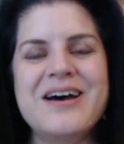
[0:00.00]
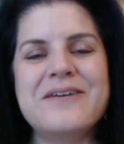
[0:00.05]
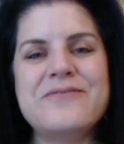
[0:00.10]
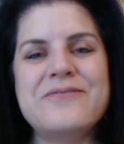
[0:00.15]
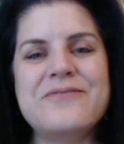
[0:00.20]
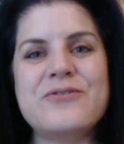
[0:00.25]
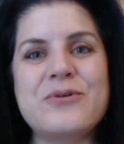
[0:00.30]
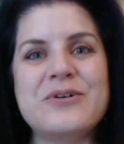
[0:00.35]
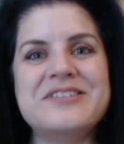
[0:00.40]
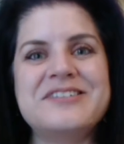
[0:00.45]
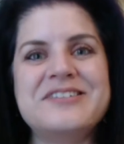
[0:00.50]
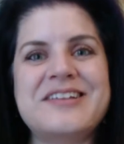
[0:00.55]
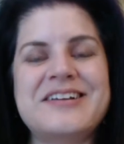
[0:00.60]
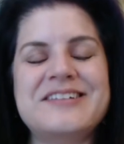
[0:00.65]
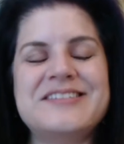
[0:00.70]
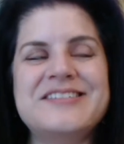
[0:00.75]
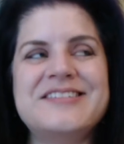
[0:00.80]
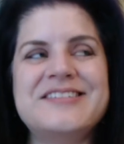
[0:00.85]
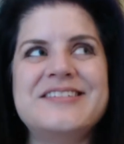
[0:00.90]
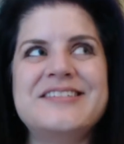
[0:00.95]
Of course,
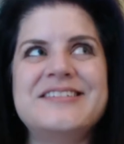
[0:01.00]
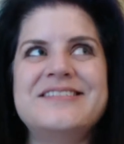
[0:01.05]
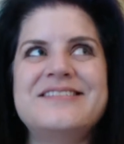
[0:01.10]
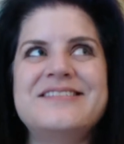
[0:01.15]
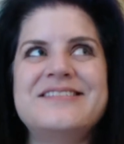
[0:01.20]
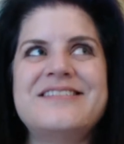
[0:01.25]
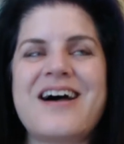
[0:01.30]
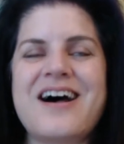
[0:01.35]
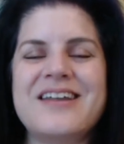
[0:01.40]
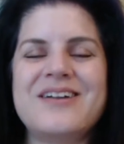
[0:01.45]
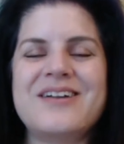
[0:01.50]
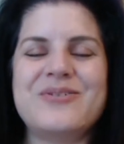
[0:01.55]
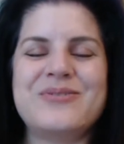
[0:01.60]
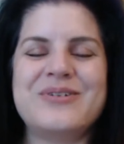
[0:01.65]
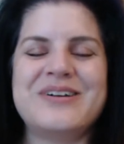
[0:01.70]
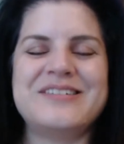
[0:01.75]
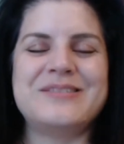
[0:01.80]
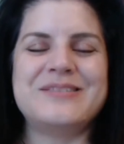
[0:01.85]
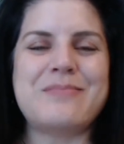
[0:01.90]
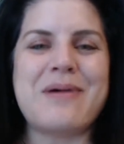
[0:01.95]
that's not
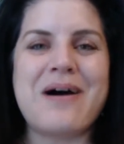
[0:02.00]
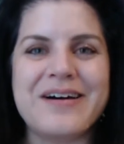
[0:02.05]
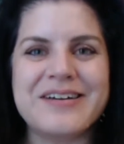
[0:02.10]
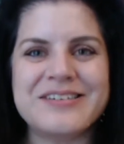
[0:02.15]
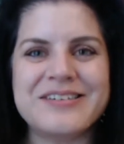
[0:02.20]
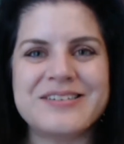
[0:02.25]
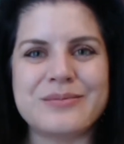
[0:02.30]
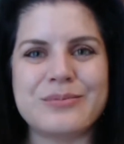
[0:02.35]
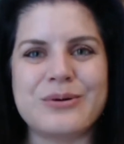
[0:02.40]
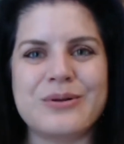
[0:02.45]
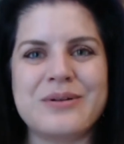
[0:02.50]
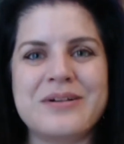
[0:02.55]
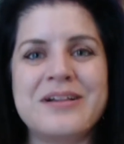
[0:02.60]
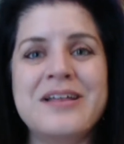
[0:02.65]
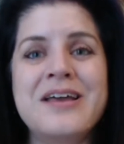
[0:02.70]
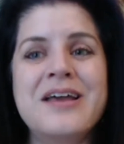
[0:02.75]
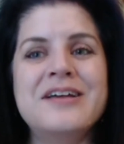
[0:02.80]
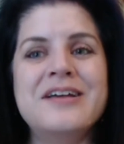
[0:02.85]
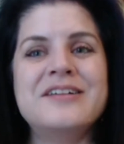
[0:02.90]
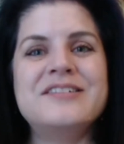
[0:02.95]
always possible.
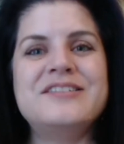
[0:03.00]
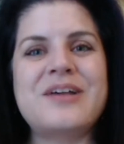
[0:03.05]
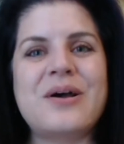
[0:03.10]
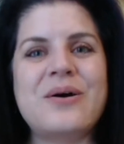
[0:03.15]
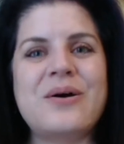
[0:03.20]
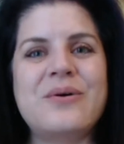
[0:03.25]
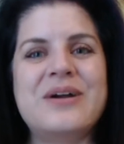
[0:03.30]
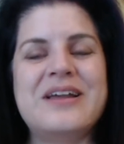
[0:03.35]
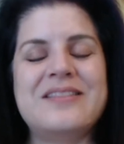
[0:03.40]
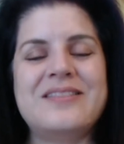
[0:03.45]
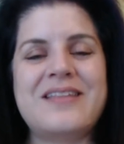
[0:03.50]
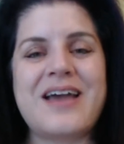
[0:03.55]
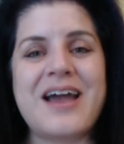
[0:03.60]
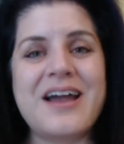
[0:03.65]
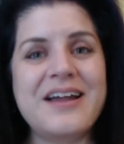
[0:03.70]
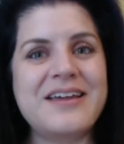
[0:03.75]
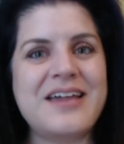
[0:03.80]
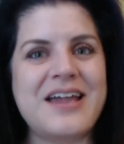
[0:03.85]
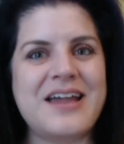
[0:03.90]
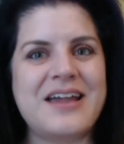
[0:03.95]
So in
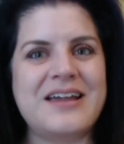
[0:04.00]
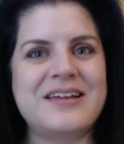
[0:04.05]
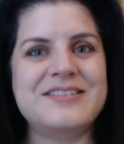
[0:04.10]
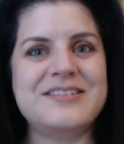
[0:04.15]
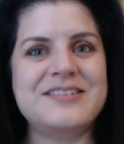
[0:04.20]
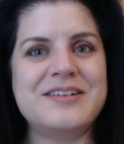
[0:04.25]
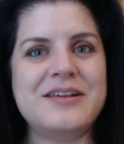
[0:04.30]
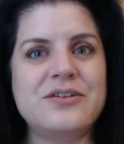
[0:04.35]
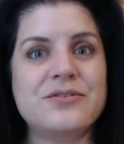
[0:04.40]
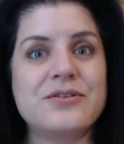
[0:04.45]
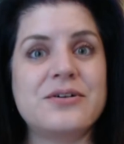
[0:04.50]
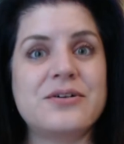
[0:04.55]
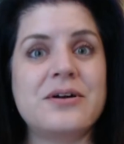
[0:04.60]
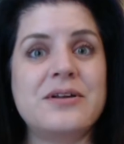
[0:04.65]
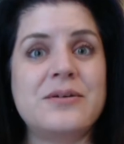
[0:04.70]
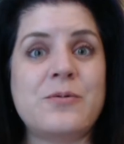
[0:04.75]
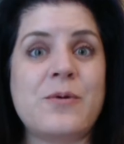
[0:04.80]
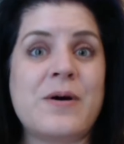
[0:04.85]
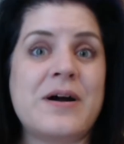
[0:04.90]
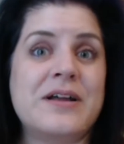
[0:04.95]
that case, you're
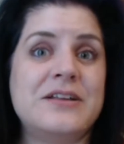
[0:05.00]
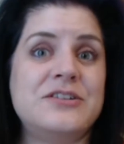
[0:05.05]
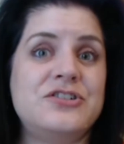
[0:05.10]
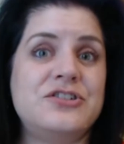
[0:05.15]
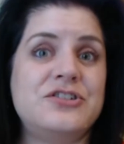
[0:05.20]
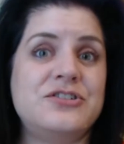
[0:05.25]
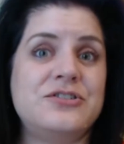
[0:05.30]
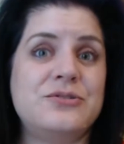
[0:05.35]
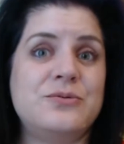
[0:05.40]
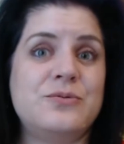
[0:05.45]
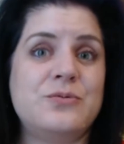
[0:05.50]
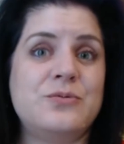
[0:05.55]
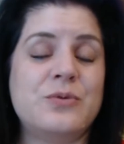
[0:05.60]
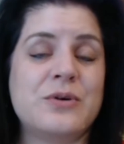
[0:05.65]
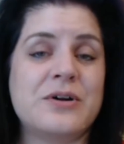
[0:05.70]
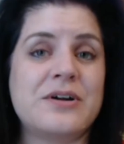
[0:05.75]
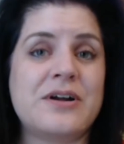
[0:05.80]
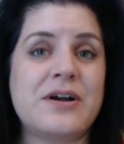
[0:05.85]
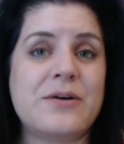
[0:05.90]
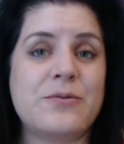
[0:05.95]
going to want to
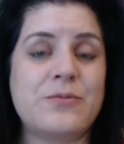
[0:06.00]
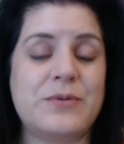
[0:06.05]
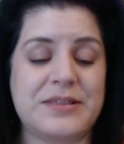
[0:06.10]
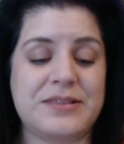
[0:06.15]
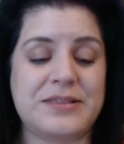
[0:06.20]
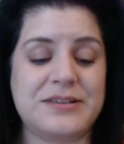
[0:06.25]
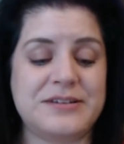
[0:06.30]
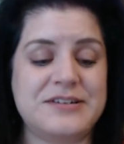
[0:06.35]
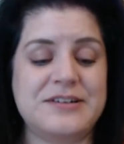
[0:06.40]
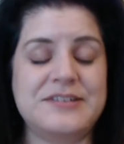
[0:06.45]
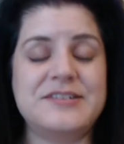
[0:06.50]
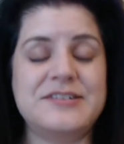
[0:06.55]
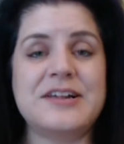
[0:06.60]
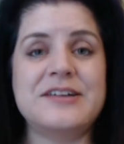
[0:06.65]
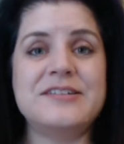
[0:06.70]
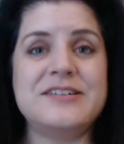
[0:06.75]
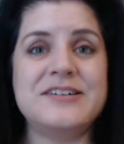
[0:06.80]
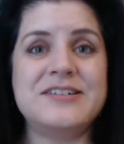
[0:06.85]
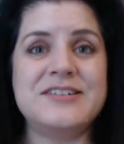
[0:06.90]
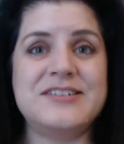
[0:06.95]
work with
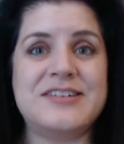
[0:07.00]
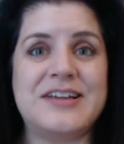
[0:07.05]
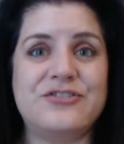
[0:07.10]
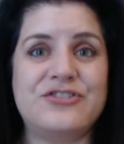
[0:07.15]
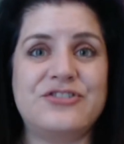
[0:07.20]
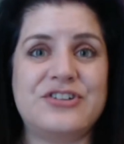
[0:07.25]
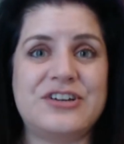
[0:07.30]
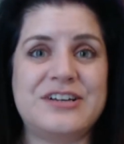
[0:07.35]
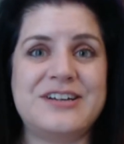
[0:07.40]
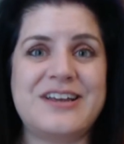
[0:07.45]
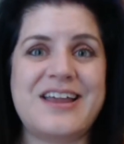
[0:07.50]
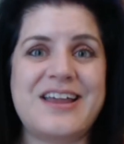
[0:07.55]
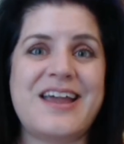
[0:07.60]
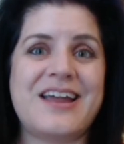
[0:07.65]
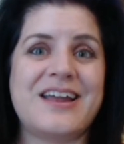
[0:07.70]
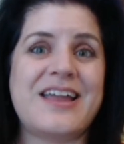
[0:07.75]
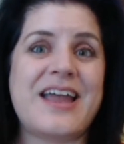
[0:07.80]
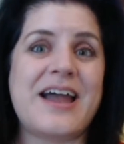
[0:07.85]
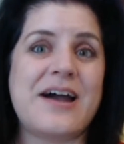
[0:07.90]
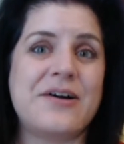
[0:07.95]
desensitization
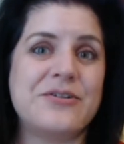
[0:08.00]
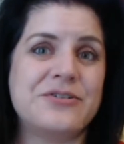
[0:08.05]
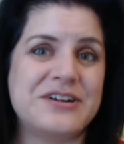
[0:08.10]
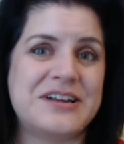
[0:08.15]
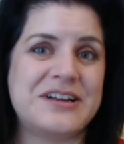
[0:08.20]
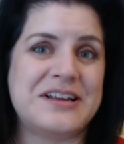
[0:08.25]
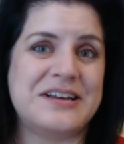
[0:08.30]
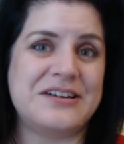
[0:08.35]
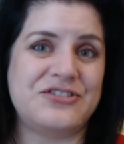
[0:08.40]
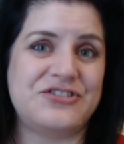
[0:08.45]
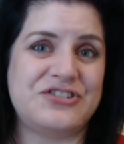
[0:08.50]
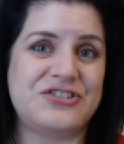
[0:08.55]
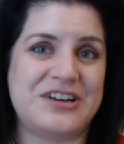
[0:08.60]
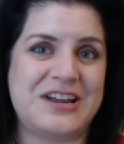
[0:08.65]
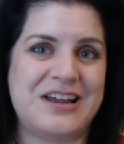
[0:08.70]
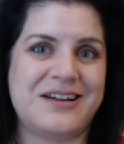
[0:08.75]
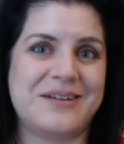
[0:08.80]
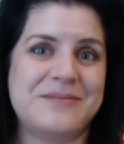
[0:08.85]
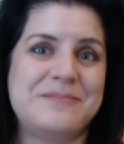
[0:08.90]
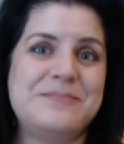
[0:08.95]
and counter
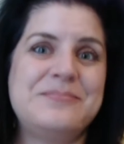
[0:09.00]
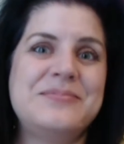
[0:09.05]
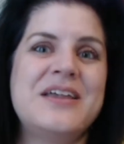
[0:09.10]
conditioning